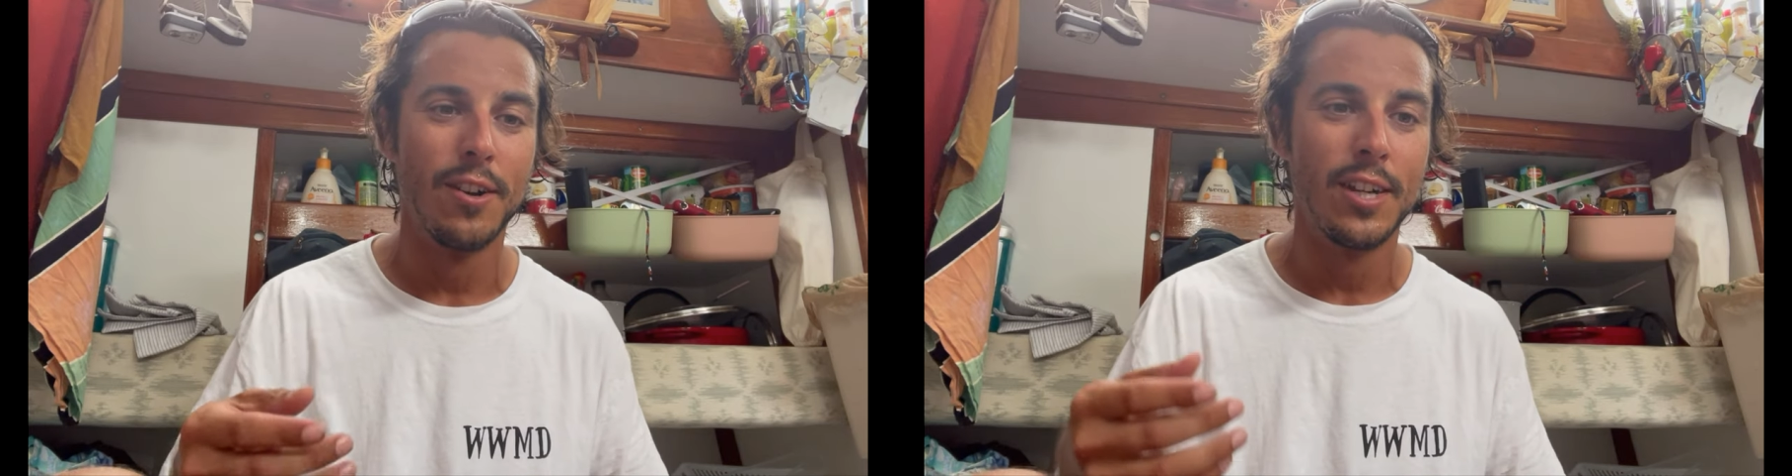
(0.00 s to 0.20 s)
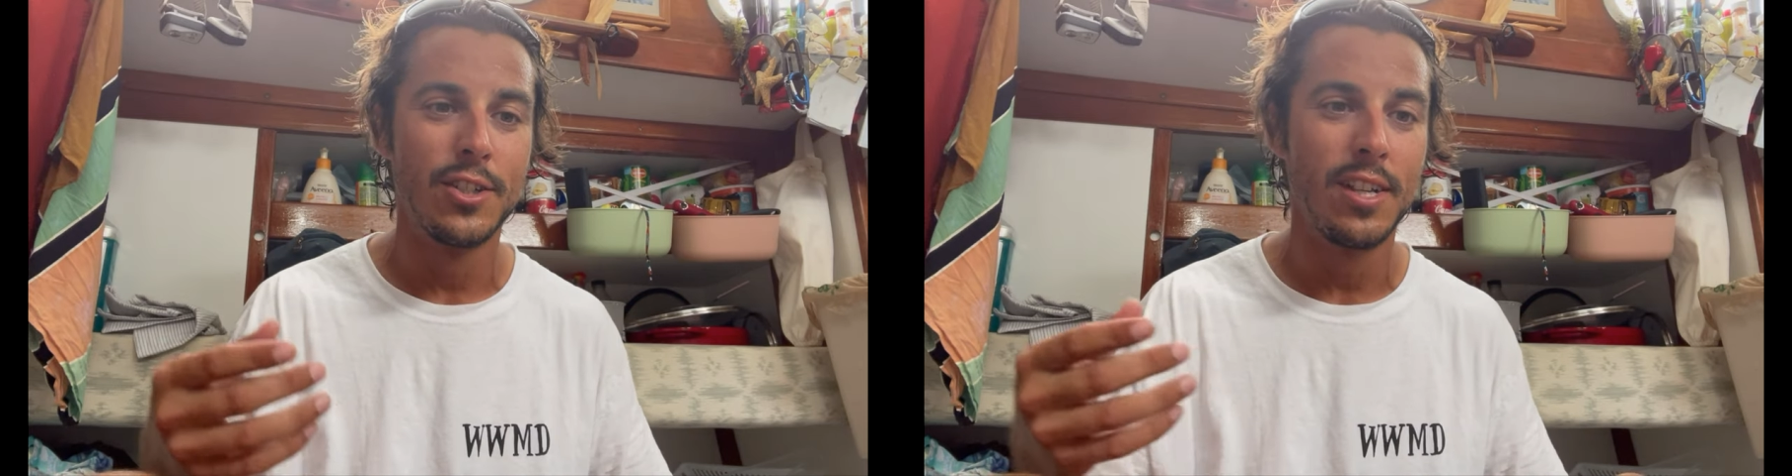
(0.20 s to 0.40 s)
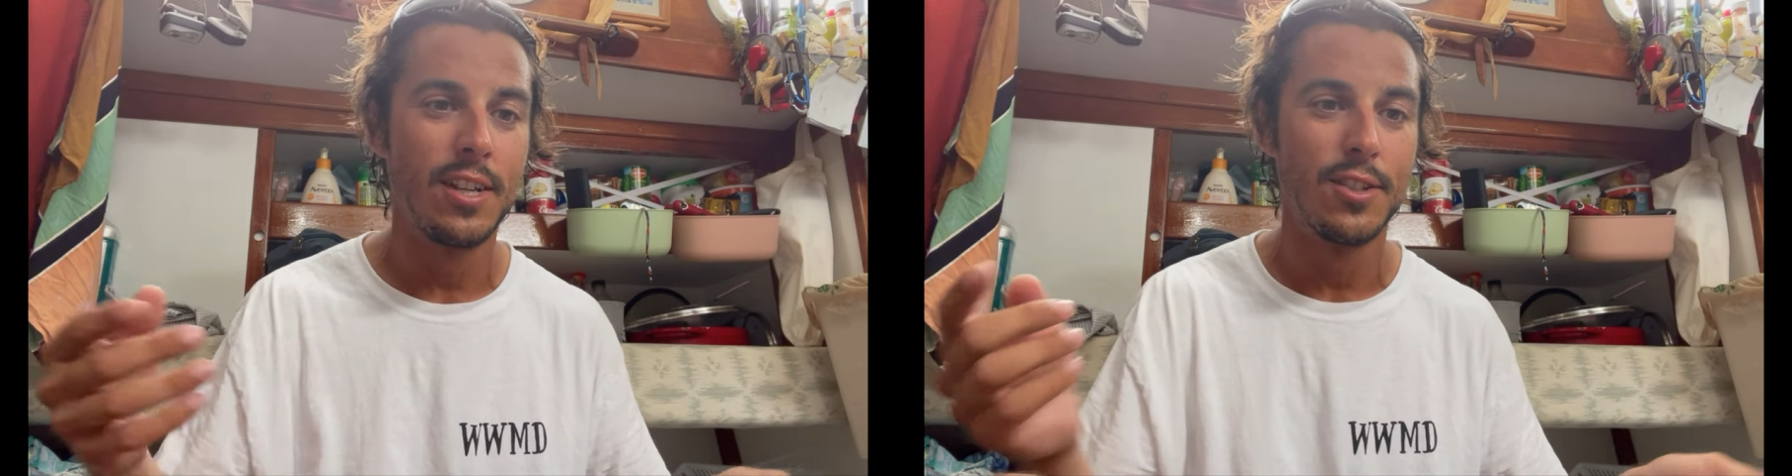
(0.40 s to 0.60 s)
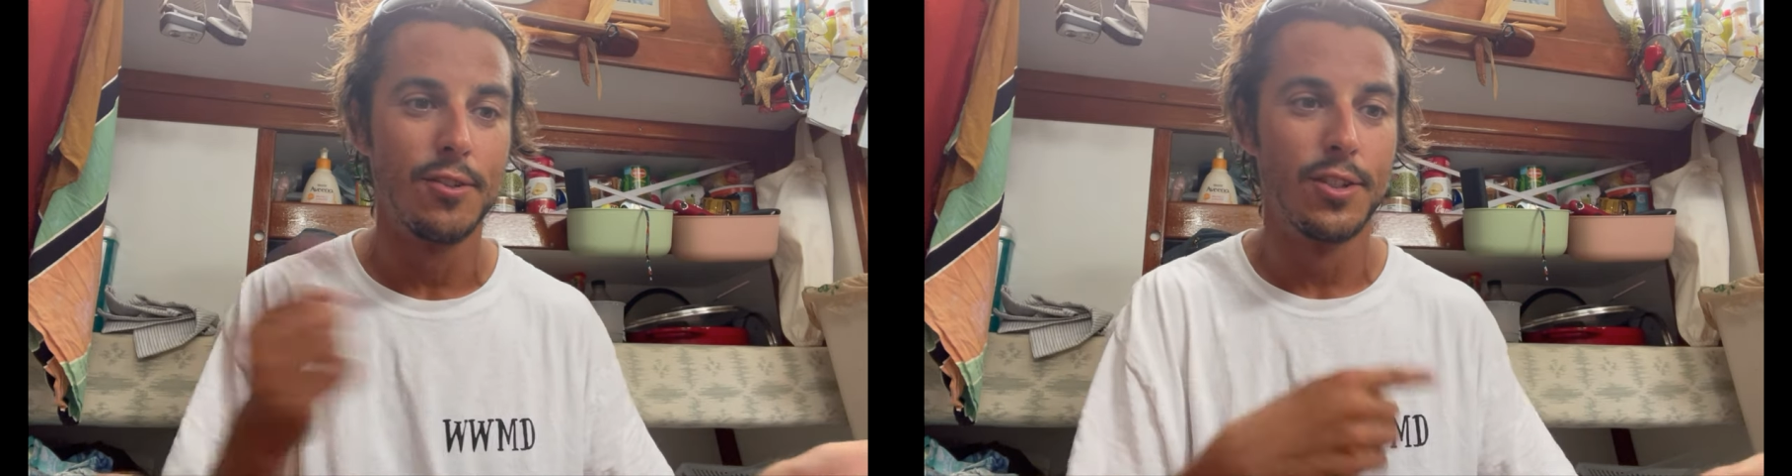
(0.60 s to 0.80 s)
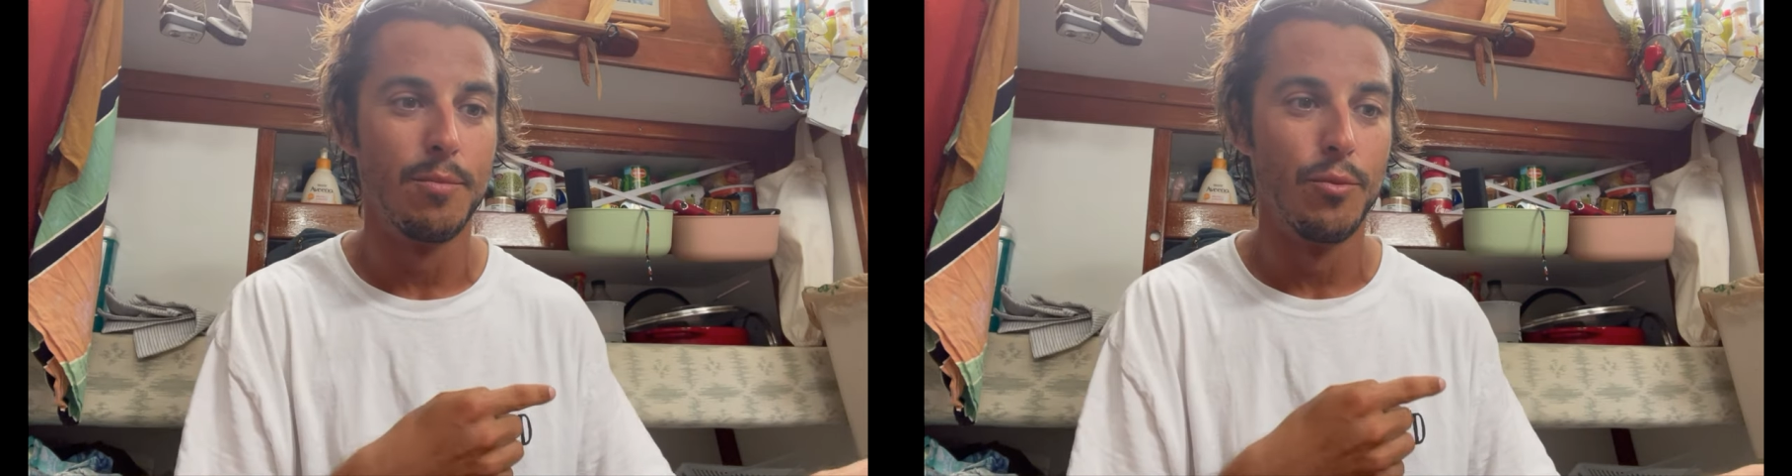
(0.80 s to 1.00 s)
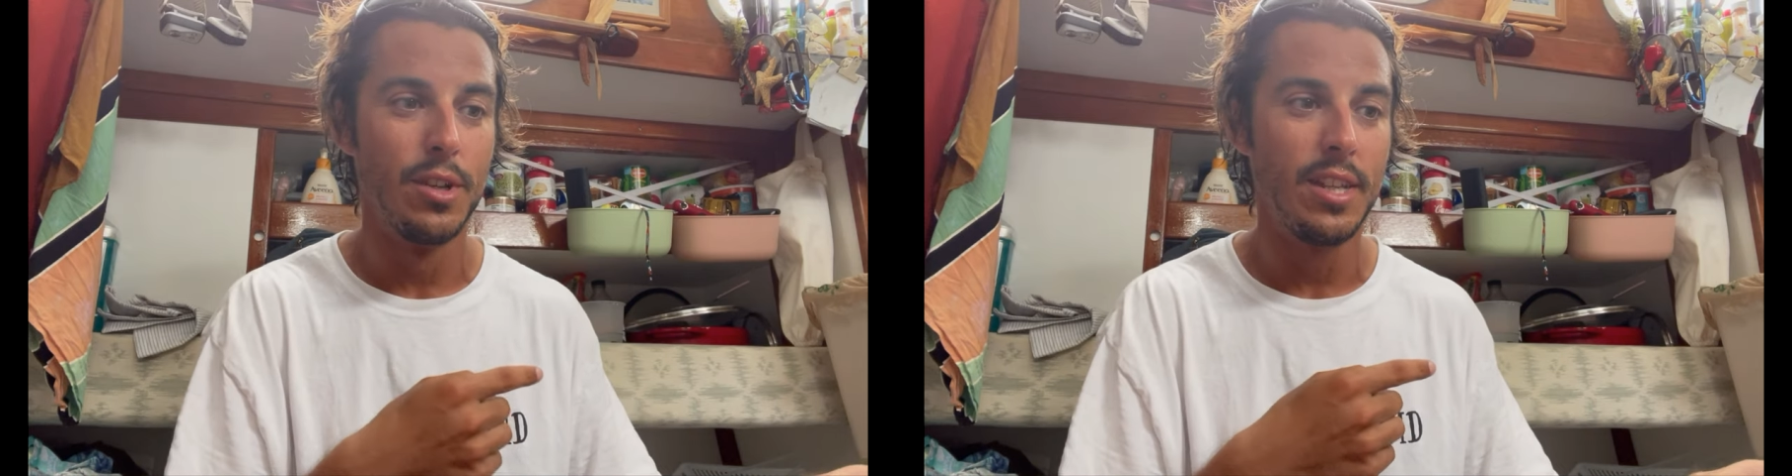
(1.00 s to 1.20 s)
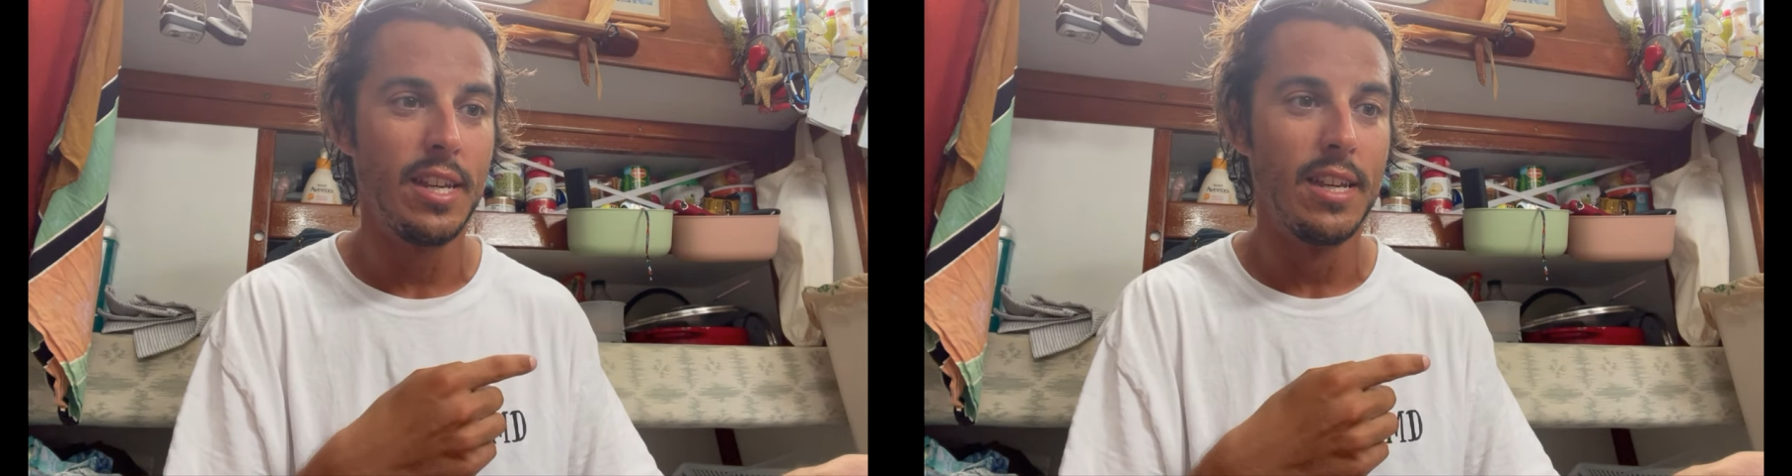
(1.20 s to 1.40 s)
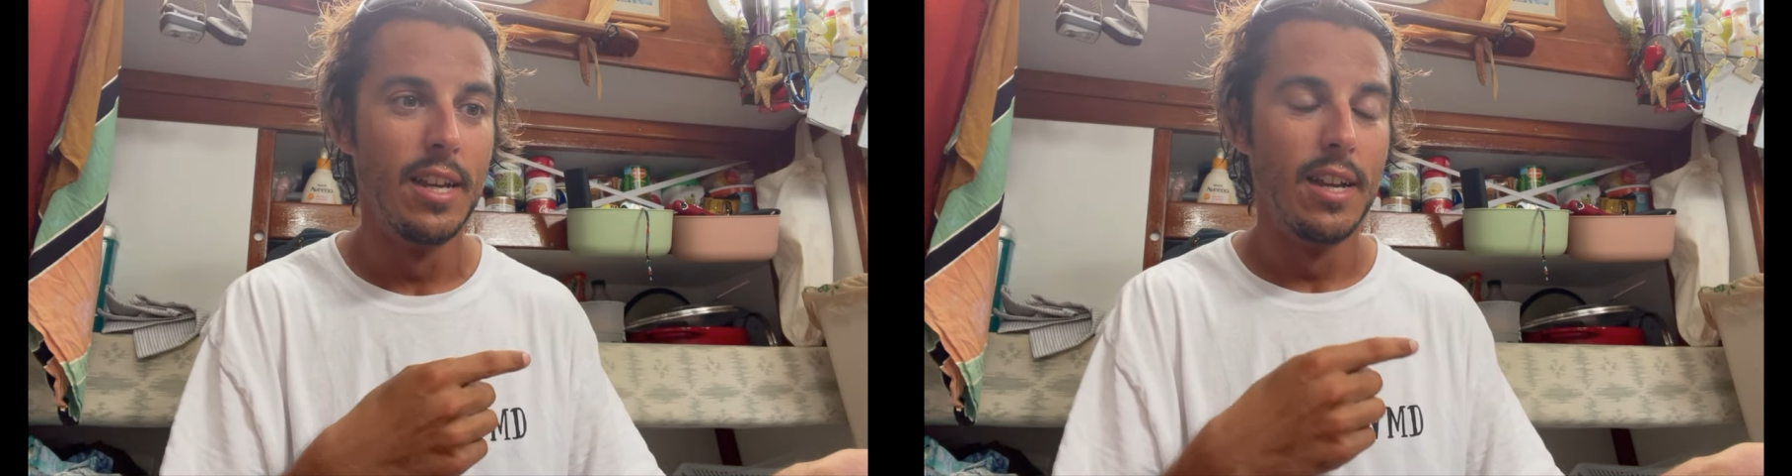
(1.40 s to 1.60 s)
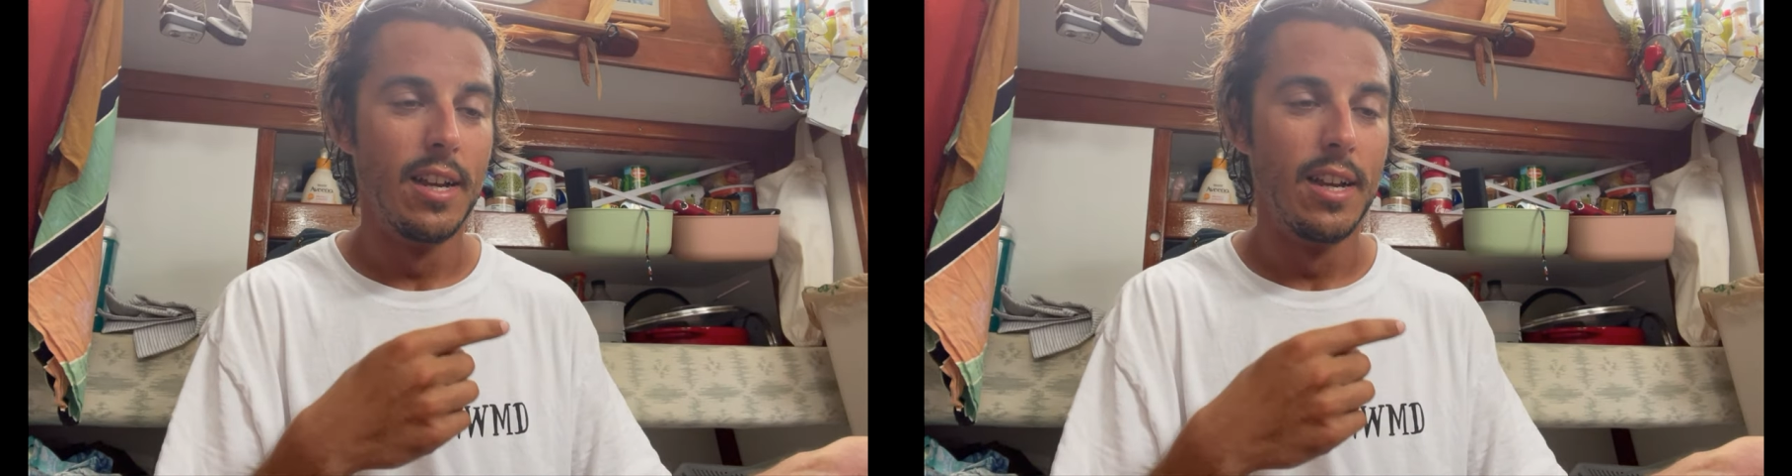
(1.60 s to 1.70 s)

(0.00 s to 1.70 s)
actually, because there's some really